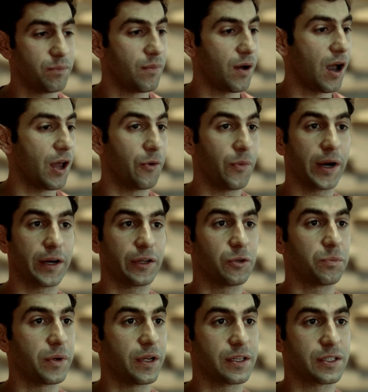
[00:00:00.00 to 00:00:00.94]
on a regular
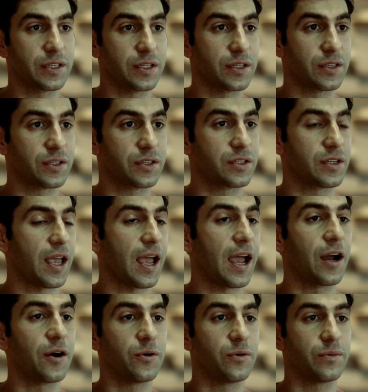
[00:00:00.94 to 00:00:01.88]
basis,
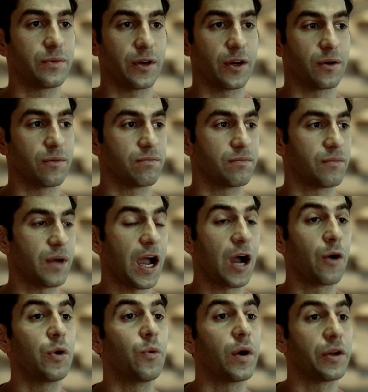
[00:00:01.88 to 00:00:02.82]
how
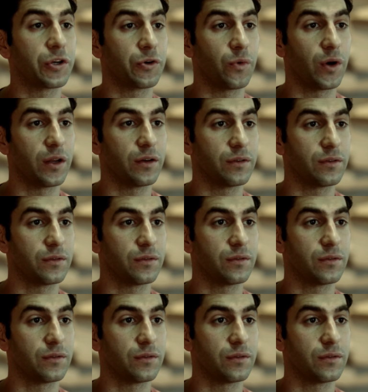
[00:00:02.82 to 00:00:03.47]
we want to run